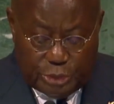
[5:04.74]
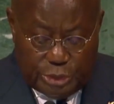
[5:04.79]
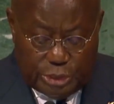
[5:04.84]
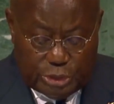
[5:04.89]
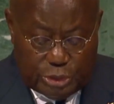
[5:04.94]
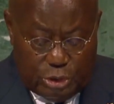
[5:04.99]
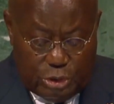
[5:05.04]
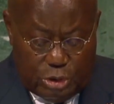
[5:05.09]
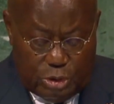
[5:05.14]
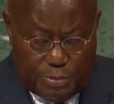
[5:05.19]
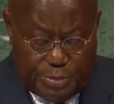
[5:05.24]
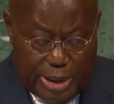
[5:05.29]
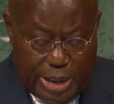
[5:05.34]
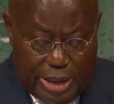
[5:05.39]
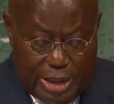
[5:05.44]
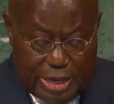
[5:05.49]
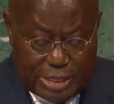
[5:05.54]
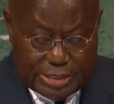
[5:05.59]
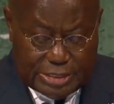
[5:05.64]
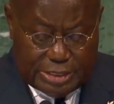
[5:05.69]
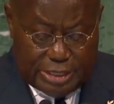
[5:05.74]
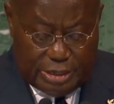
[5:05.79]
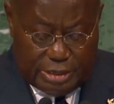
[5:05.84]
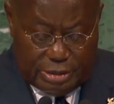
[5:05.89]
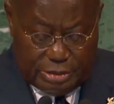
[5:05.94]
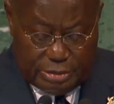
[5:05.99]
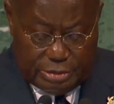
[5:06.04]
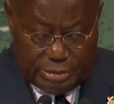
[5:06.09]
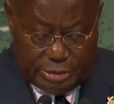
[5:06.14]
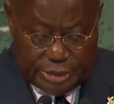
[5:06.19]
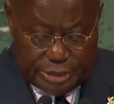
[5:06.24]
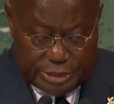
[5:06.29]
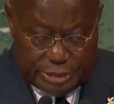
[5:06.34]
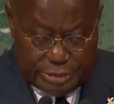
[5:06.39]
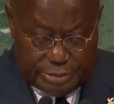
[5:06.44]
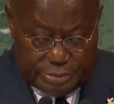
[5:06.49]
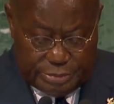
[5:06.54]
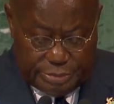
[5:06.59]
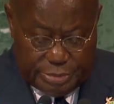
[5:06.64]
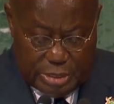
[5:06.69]
do it all by ourselves.
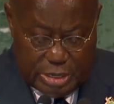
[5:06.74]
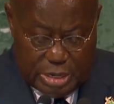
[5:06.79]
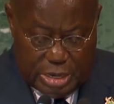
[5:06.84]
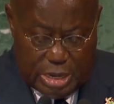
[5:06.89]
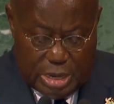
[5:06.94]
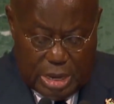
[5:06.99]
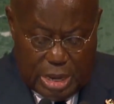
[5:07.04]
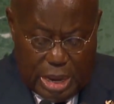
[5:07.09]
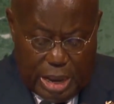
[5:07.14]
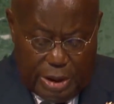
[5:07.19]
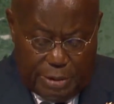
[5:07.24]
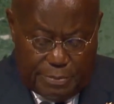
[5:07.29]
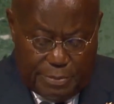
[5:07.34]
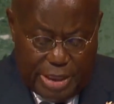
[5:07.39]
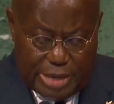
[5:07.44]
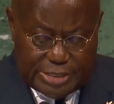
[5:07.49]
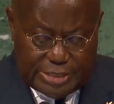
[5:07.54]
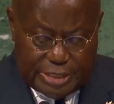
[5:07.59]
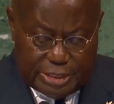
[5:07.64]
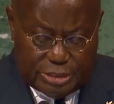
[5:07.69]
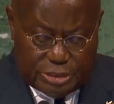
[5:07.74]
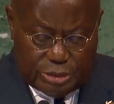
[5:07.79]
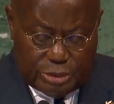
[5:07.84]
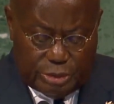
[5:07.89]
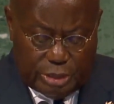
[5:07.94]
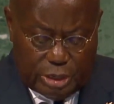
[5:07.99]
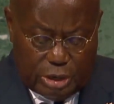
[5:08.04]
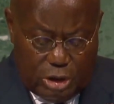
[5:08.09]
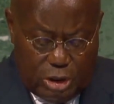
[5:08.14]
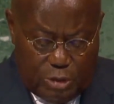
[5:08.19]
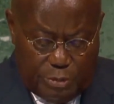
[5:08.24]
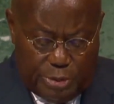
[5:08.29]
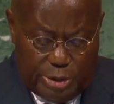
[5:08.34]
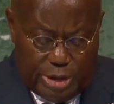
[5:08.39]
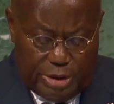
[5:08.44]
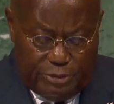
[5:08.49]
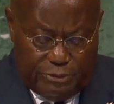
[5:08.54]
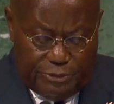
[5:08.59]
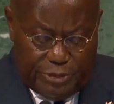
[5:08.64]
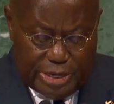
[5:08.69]
Our message to the global
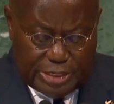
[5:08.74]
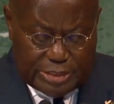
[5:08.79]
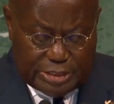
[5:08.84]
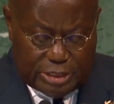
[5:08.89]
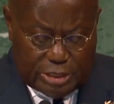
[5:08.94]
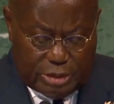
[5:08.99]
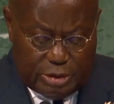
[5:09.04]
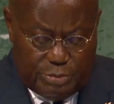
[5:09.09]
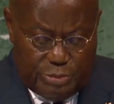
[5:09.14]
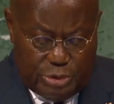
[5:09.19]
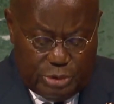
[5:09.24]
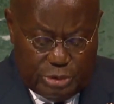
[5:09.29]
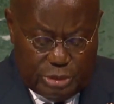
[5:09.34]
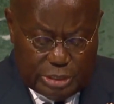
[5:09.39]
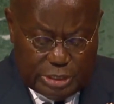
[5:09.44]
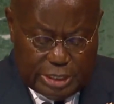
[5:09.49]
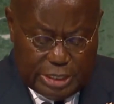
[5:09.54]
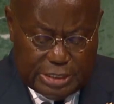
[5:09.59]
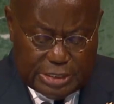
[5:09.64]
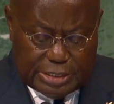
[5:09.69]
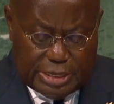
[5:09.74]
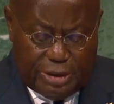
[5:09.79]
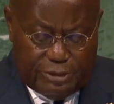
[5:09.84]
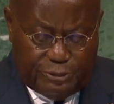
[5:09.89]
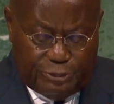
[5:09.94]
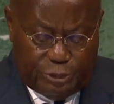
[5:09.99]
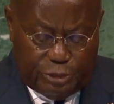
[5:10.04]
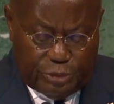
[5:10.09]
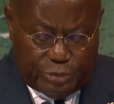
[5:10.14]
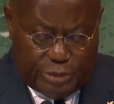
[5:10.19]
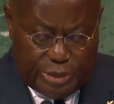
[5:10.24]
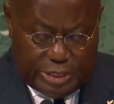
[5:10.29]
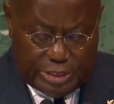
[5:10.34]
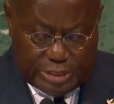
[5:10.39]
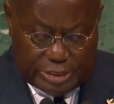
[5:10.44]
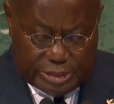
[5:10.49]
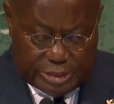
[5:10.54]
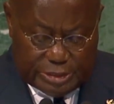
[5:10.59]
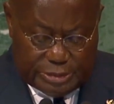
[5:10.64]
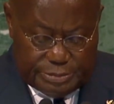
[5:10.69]
investor community is therefore
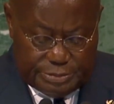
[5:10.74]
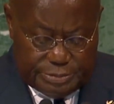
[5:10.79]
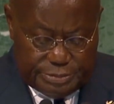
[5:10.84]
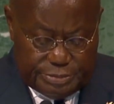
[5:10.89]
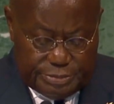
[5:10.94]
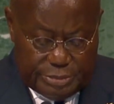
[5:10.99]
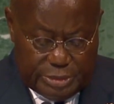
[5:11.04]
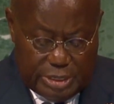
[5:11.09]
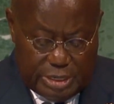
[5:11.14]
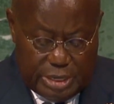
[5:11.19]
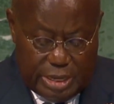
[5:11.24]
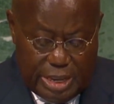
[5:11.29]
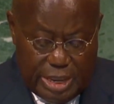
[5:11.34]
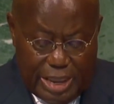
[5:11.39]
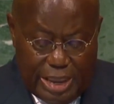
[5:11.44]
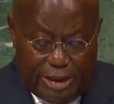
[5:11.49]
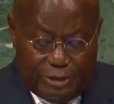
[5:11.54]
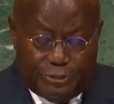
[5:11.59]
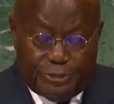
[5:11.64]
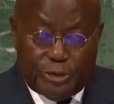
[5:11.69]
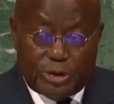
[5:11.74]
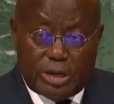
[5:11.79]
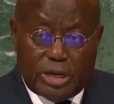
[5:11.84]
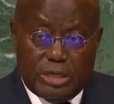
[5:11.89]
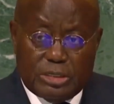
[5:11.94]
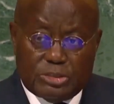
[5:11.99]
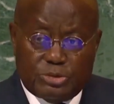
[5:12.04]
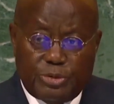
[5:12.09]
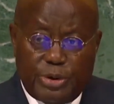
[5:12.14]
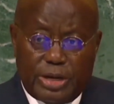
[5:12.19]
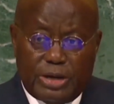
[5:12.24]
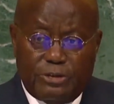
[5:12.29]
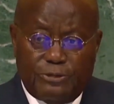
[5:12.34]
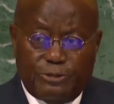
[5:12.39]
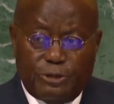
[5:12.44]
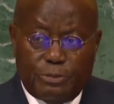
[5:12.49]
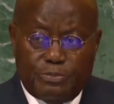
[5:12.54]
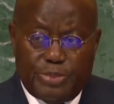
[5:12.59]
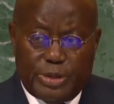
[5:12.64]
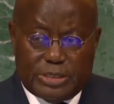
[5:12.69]
this: Africa is ready
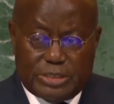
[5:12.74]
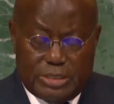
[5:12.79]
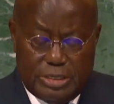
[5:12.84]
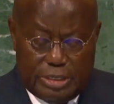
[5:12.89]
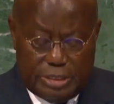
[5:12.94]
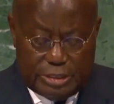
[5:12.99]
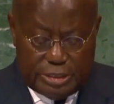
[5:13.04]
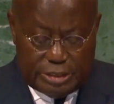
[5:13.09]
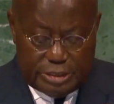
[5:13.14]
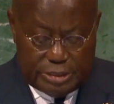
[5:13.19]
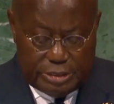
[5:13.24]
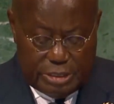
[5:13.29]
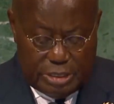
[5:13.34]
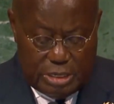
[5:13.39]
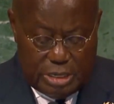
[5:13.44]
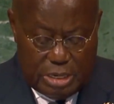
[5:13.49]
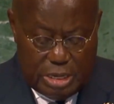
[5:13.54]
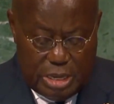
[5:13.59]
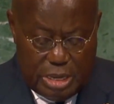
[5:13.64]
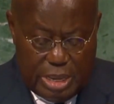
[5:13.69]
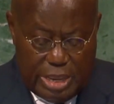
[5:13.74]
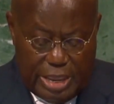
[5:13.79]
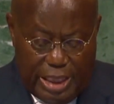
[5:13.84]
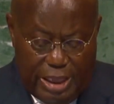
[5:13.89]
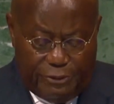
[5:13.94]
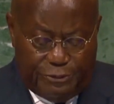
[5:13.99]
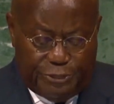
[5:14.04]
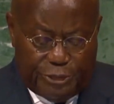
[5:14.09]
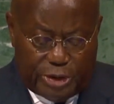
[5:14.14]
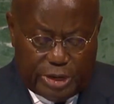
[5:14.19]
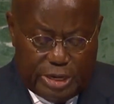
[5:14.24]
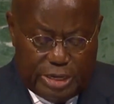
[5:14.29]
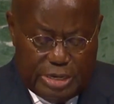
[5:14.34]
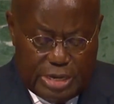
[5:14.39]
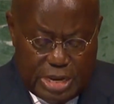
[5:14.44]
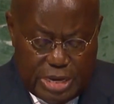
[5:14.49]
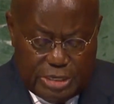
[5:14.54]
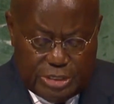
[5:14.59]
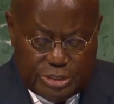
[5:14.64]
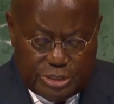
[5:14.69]
for business. Africa
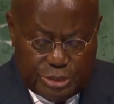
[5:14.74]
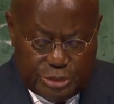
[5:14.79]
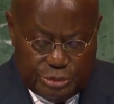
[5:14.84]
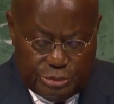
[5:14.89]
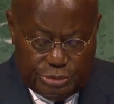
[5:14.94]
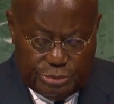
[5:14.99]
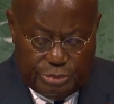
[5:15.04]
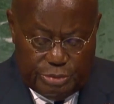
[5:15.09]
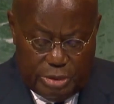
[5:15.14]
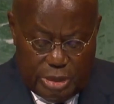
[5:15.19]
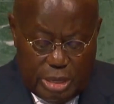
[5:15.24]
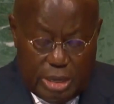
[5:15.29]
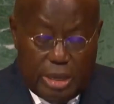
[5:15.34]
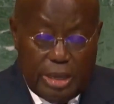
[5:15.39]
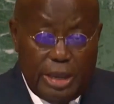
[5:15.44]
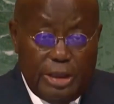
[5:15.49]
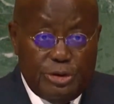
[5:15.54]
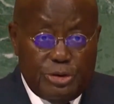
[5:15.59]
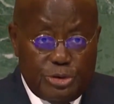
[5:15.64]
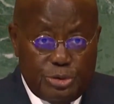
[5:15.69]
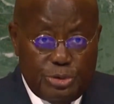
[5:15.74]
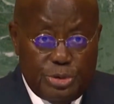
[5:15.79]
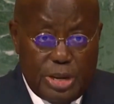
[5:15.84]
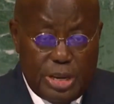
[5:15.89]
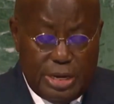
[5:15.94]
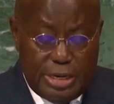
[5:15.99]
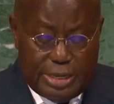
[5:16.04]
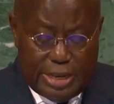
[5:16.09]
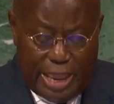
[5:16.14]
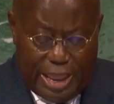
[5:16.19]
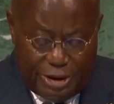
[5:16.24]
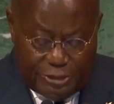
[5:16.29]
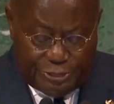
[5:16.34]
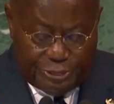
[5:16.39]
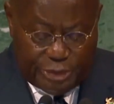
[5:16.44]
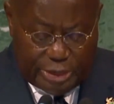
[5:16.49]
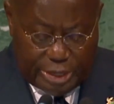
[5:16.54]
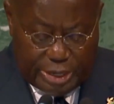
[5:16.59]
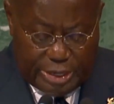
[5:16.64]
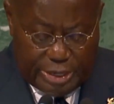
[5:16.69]
needs you, and you need
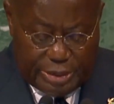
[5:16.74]
Africa.